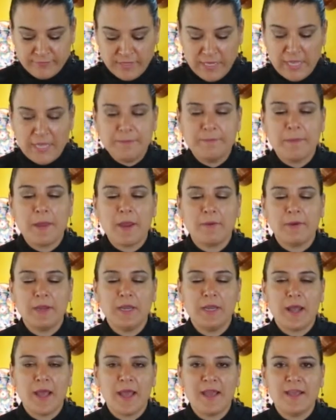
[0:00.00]
and
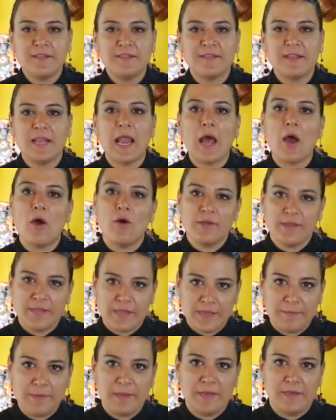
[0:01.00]
very nice de la
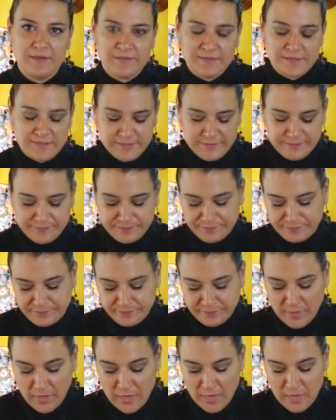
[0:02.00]
olla beans.
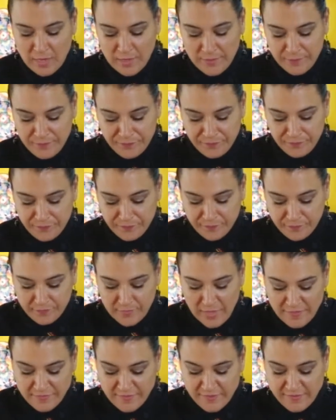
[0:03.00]

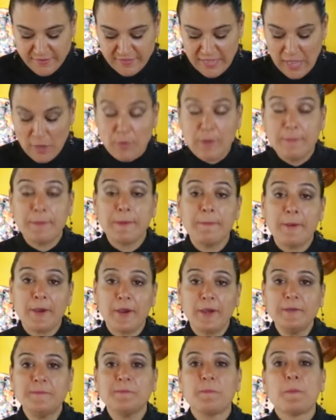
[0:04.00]
And this is how we
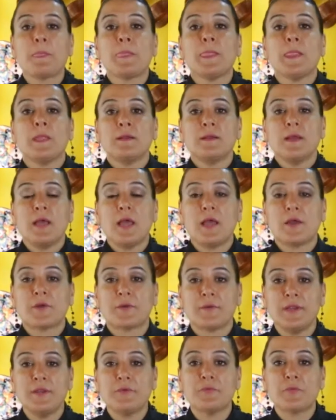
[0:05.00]
prepare our
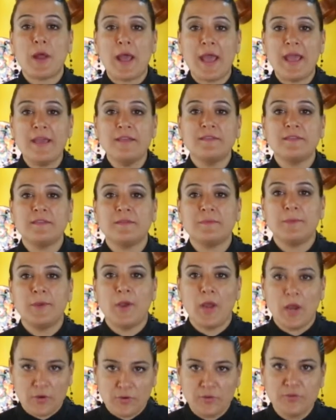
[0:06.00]
green rice
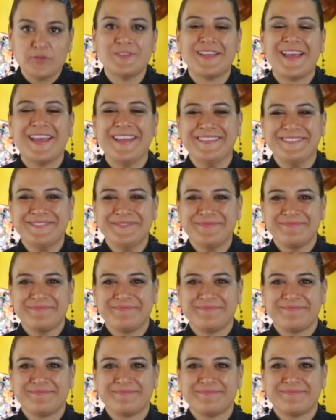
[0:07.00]
Veracruz style.
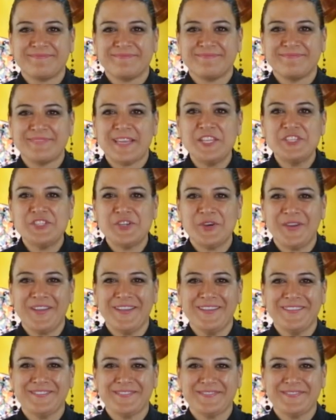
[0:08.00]
Enjoy.